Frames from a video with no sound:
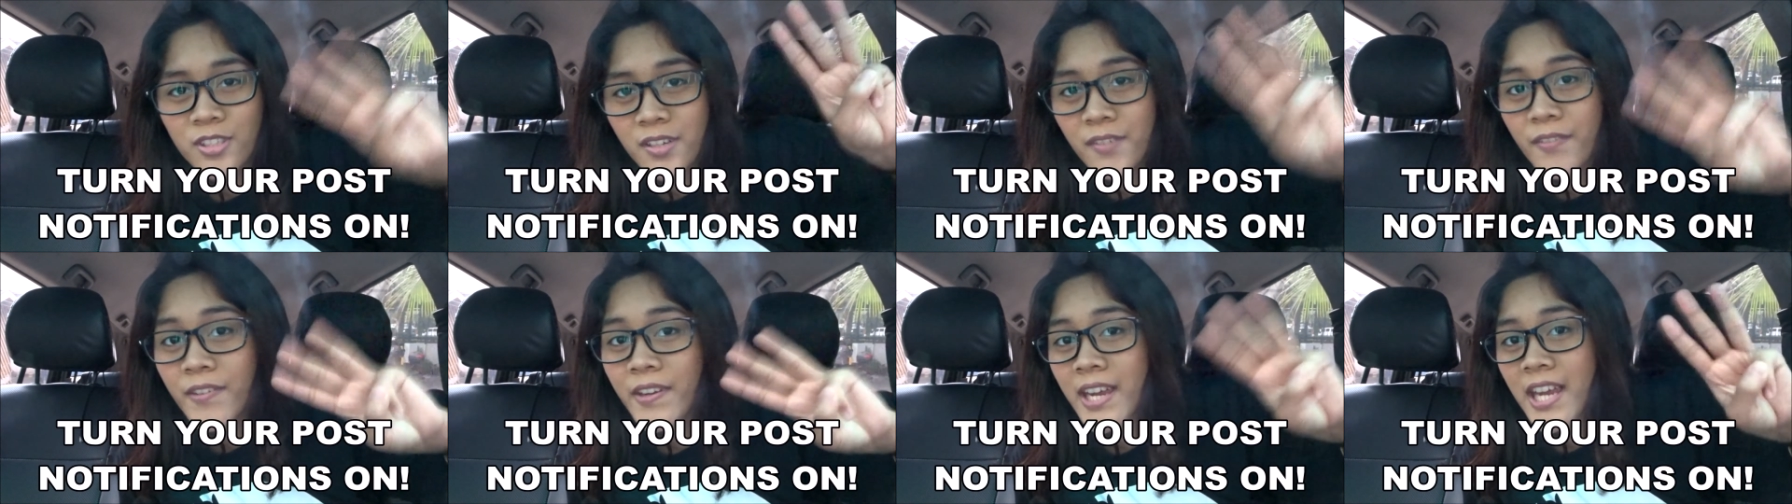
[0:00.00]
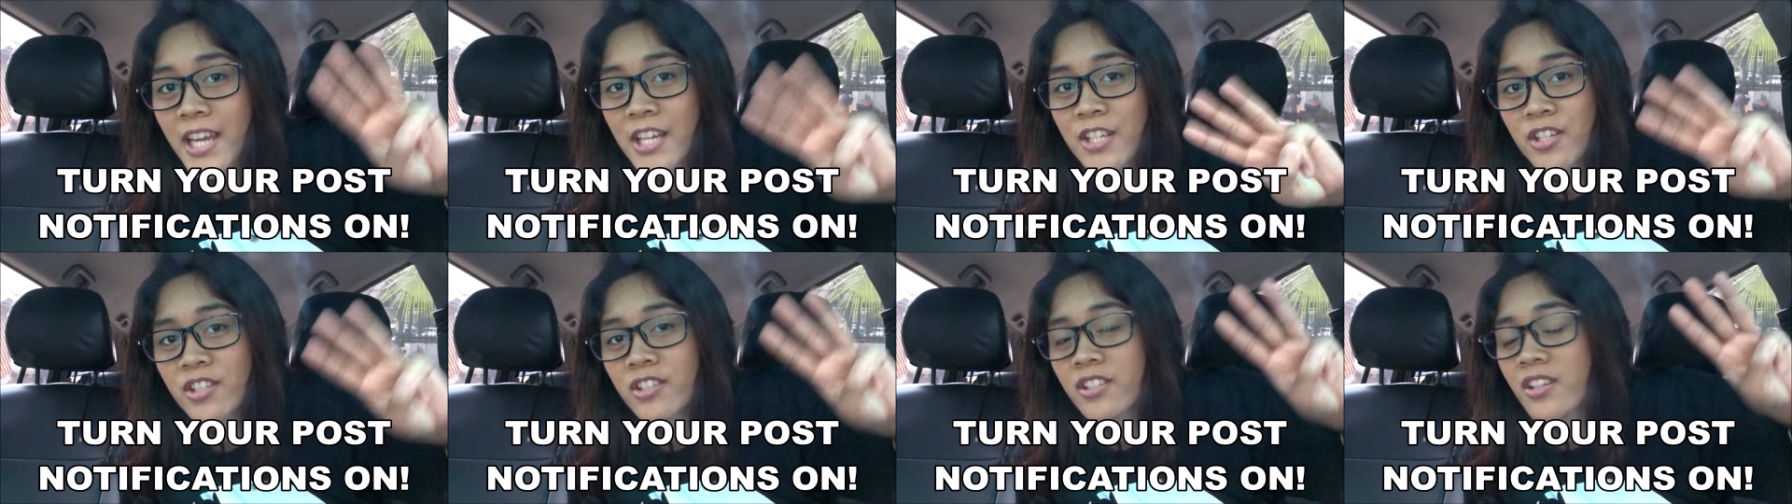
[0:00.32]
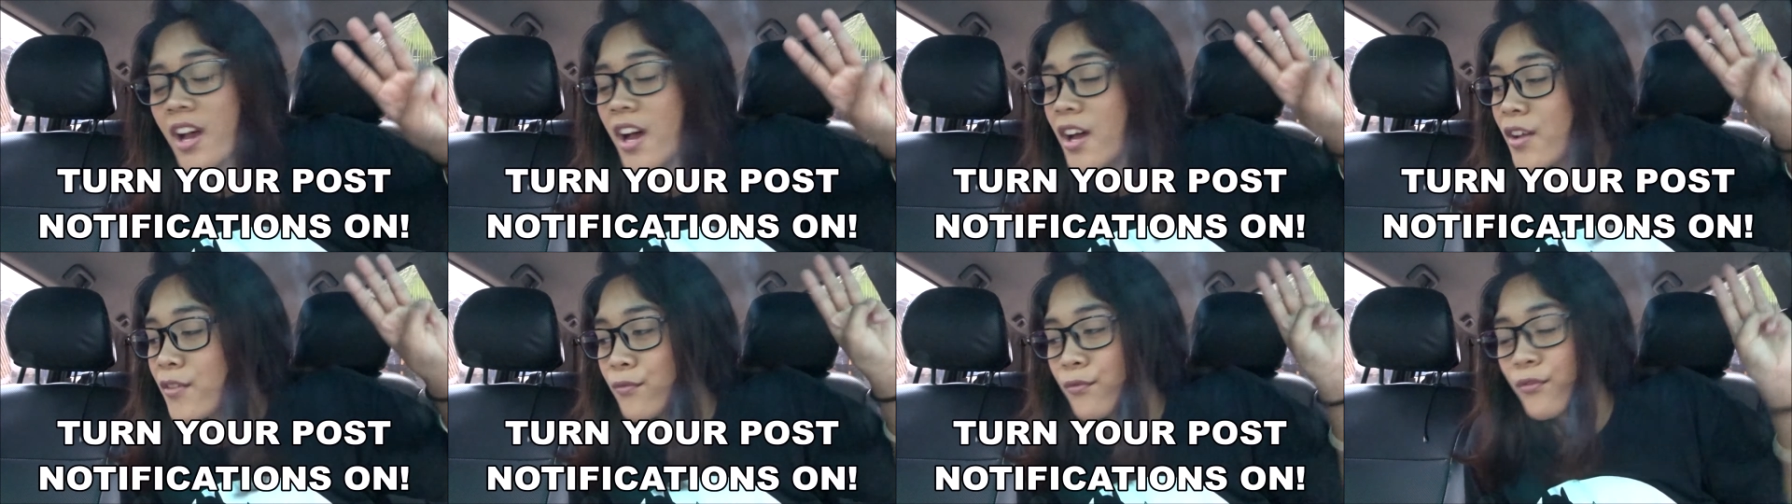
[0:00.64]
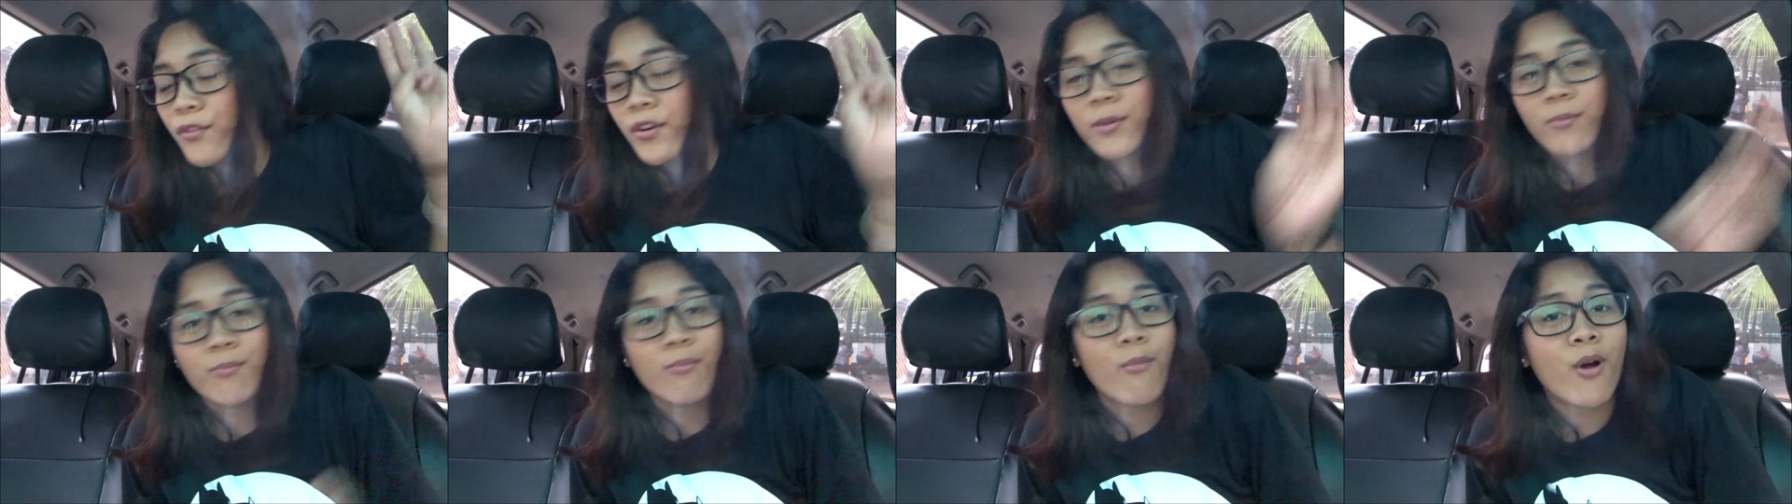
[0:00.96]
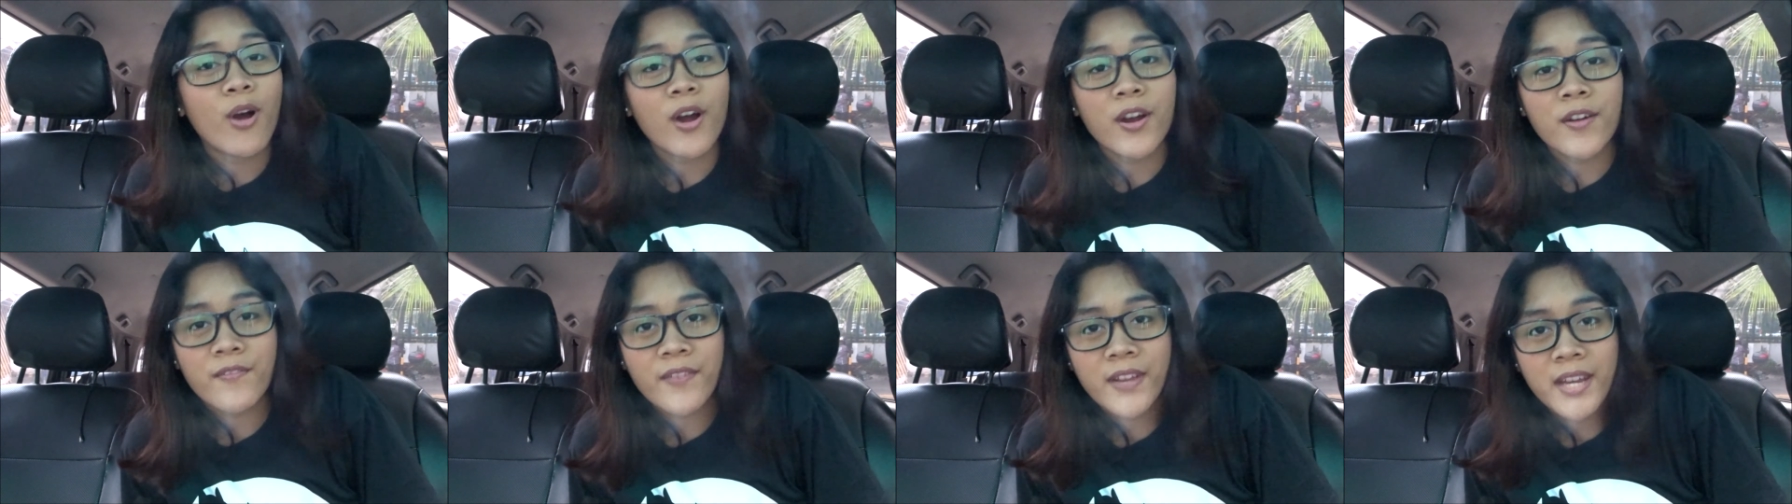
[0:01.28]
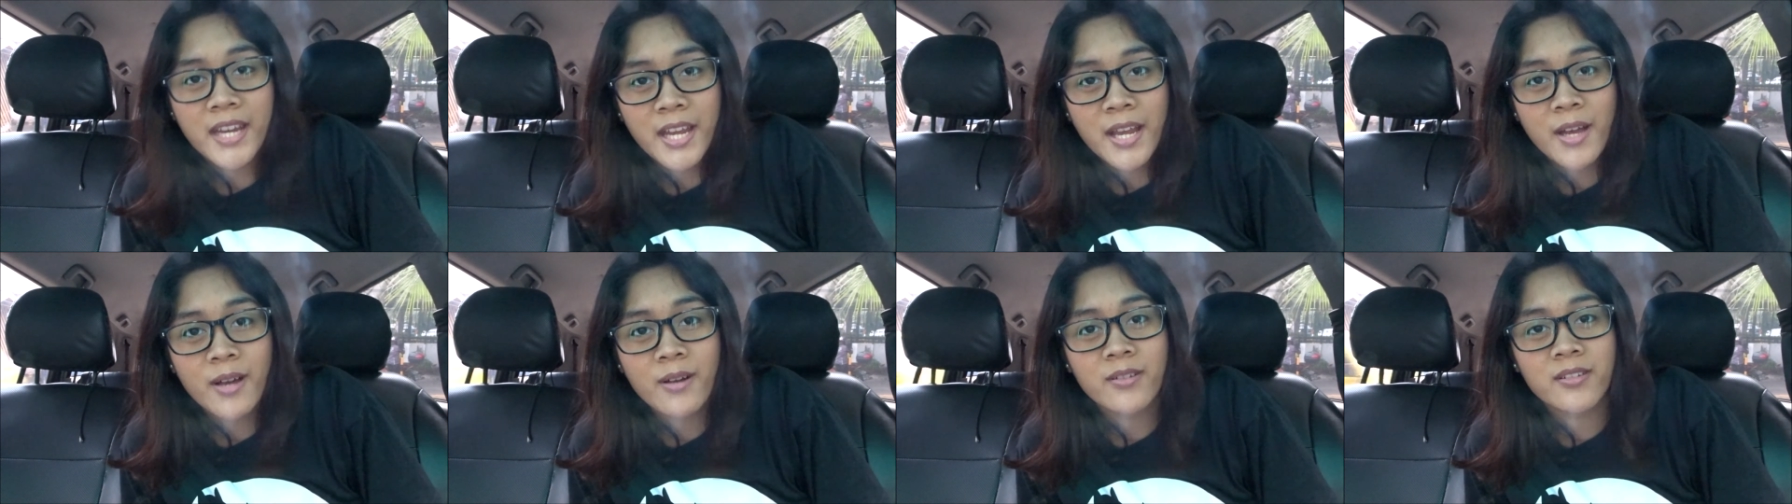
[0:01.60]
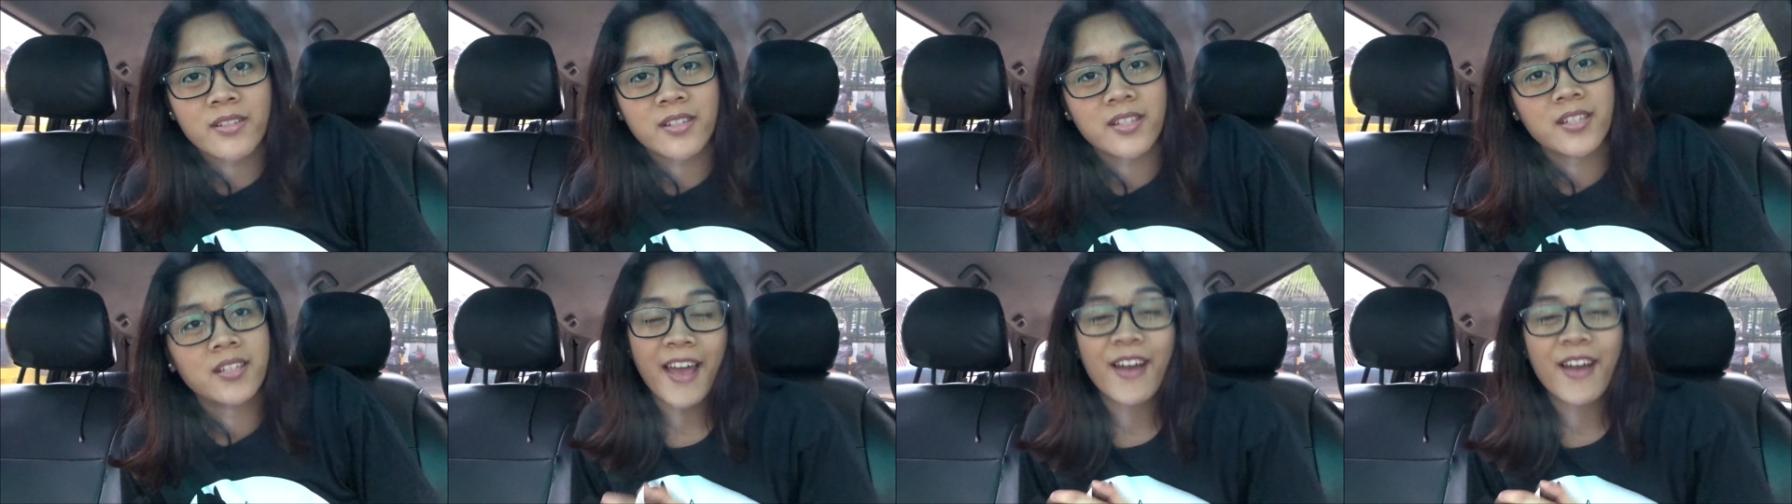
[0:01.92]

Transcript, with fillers: notifications on for more videos.